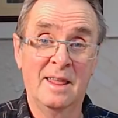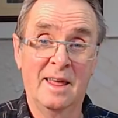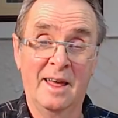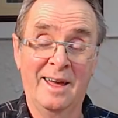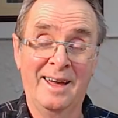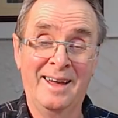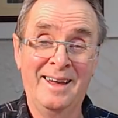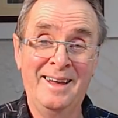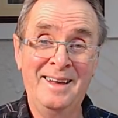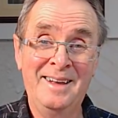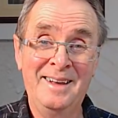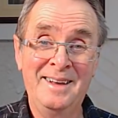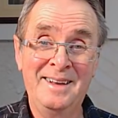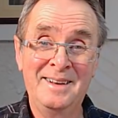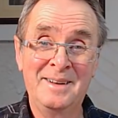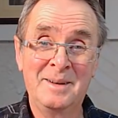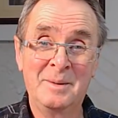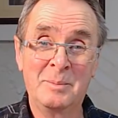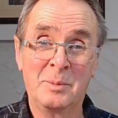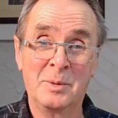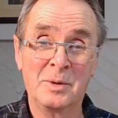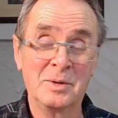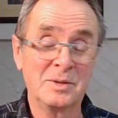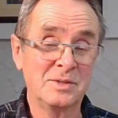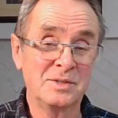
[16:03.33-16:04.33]
there.
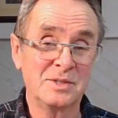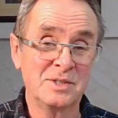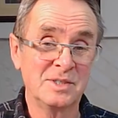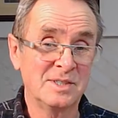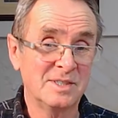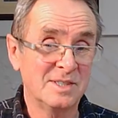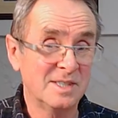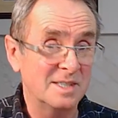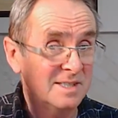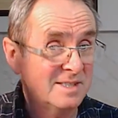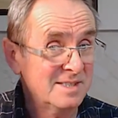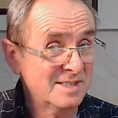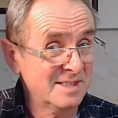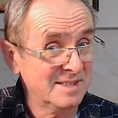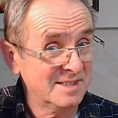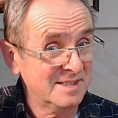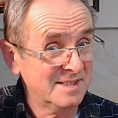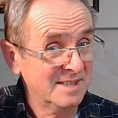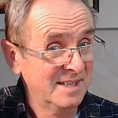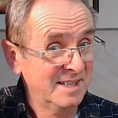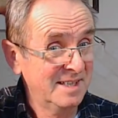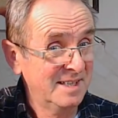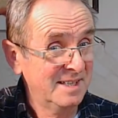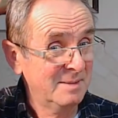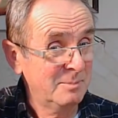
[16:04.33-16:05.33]
Brothers and sisters,
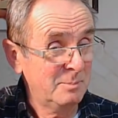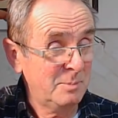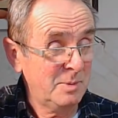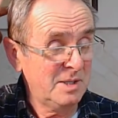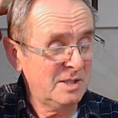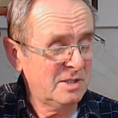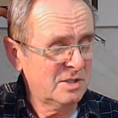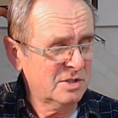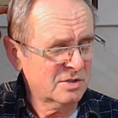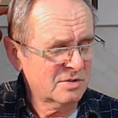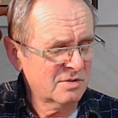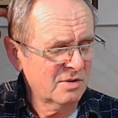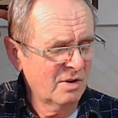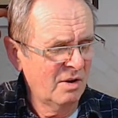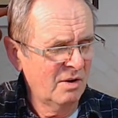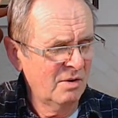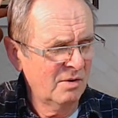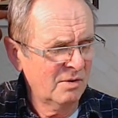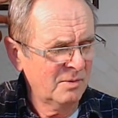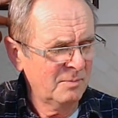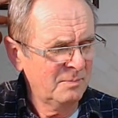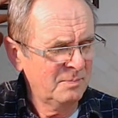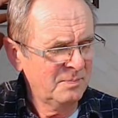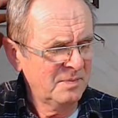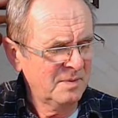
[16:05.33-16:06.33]
be
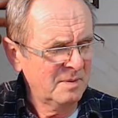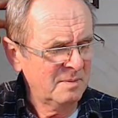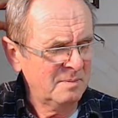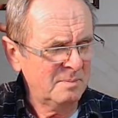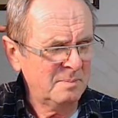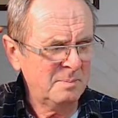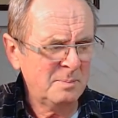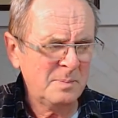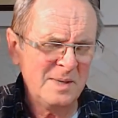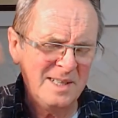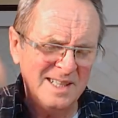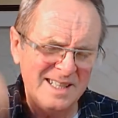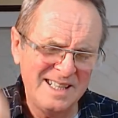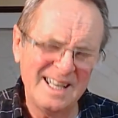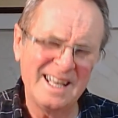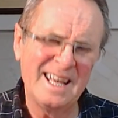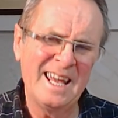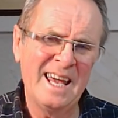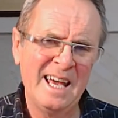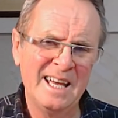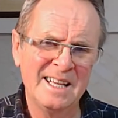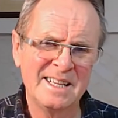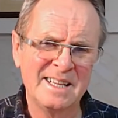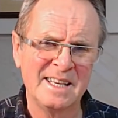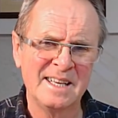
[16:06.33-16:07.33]
strong, be
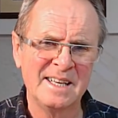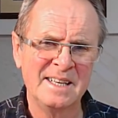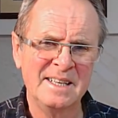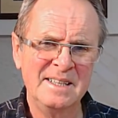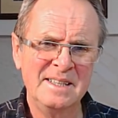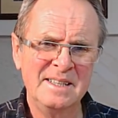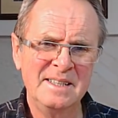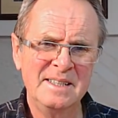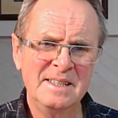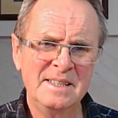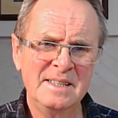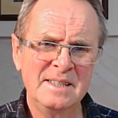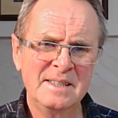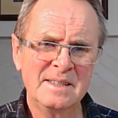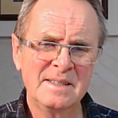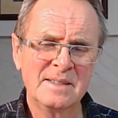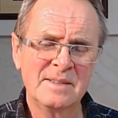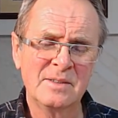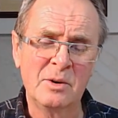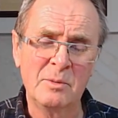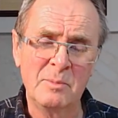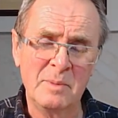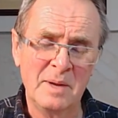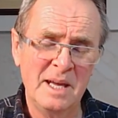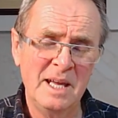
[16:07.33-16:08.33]
together.
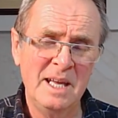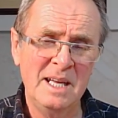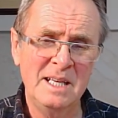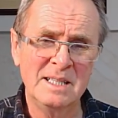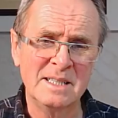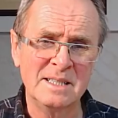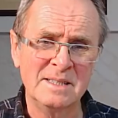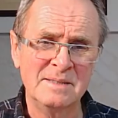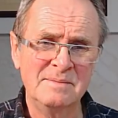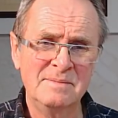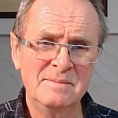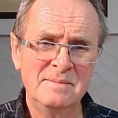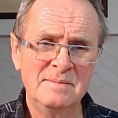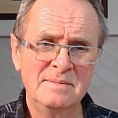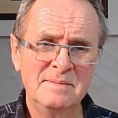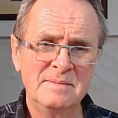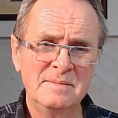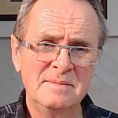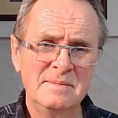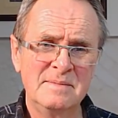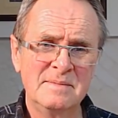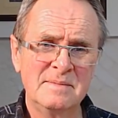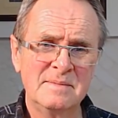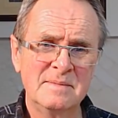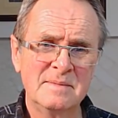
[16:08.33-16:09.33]
Come in,
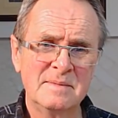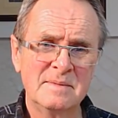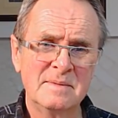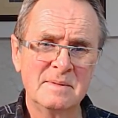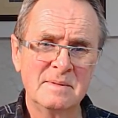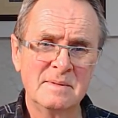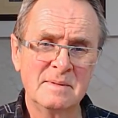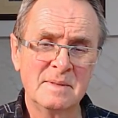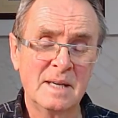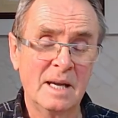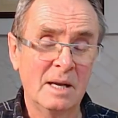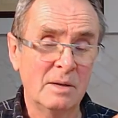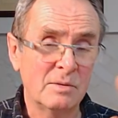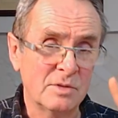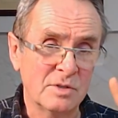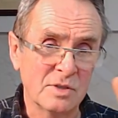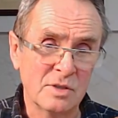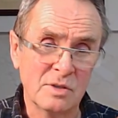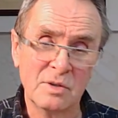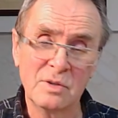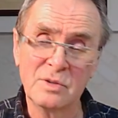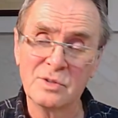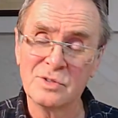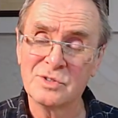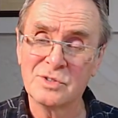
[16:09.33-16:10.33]

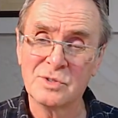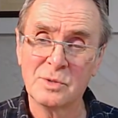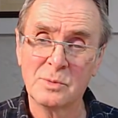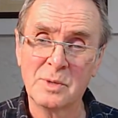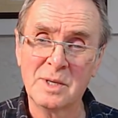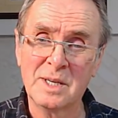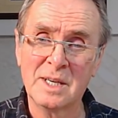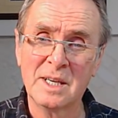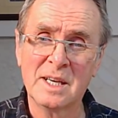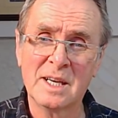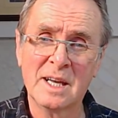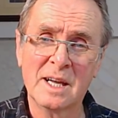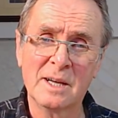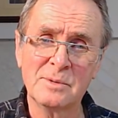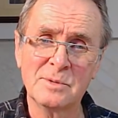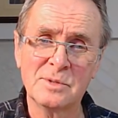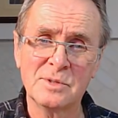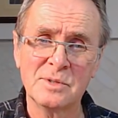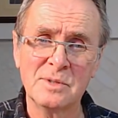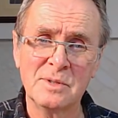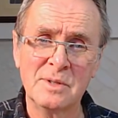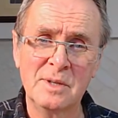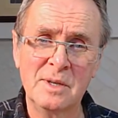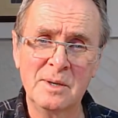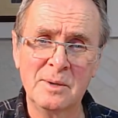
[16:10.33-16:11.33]
counsel us so we can
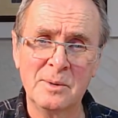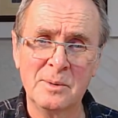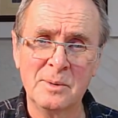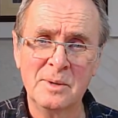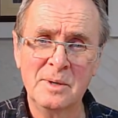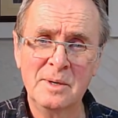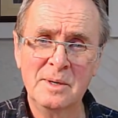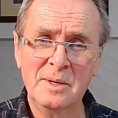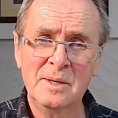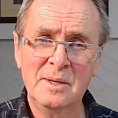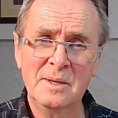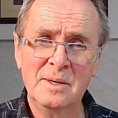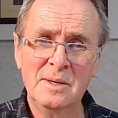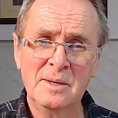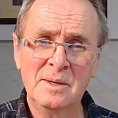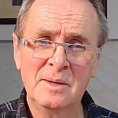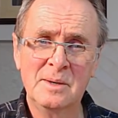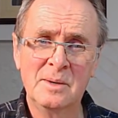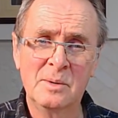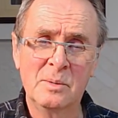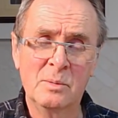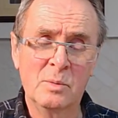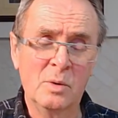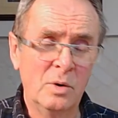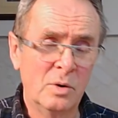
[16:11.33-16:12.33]
counsel you.
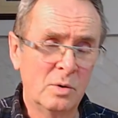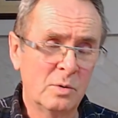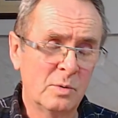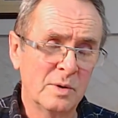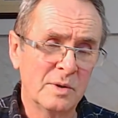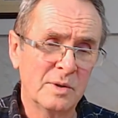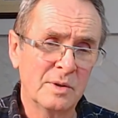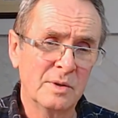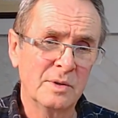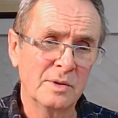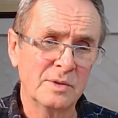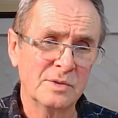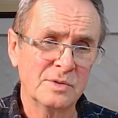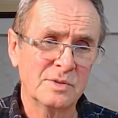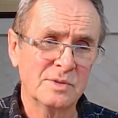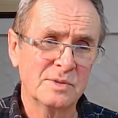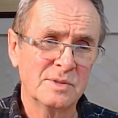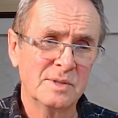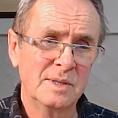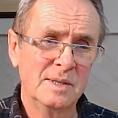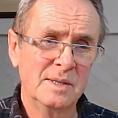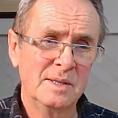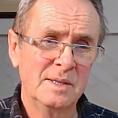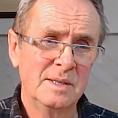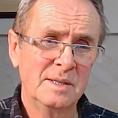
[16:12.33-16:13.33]
Walk with us
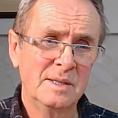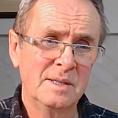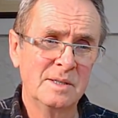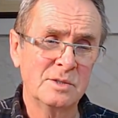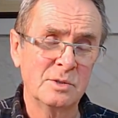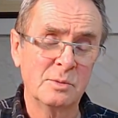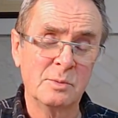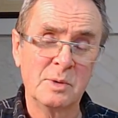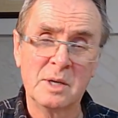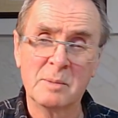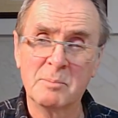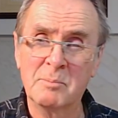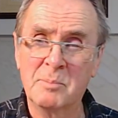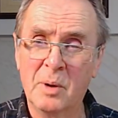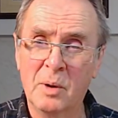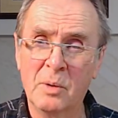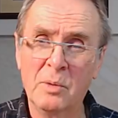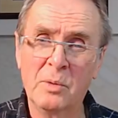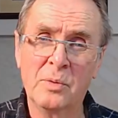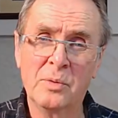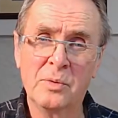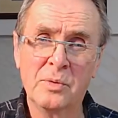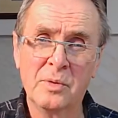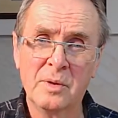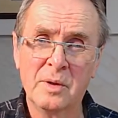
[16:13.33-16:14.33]
so we can
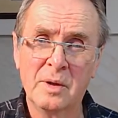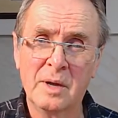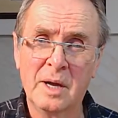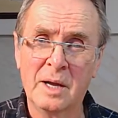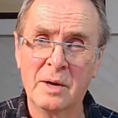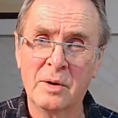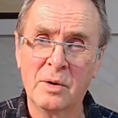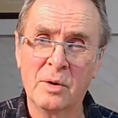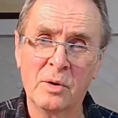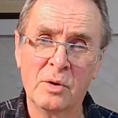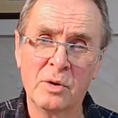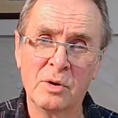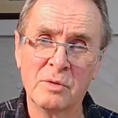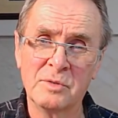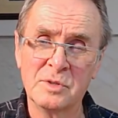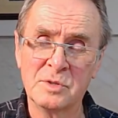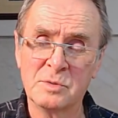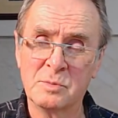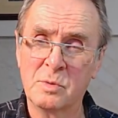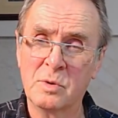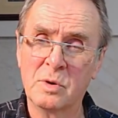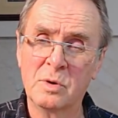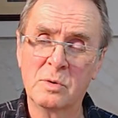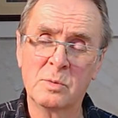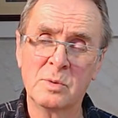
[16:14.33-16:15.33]
both and all of
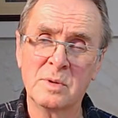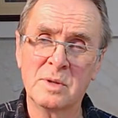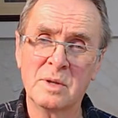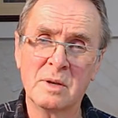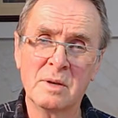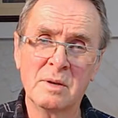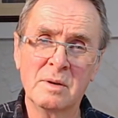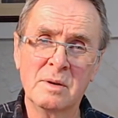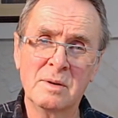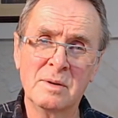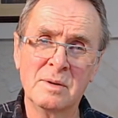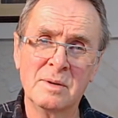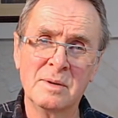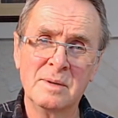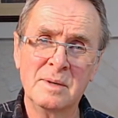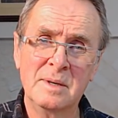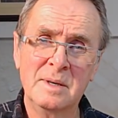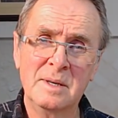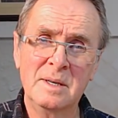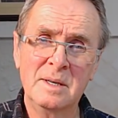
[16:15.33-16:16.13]
us walk with the Lord.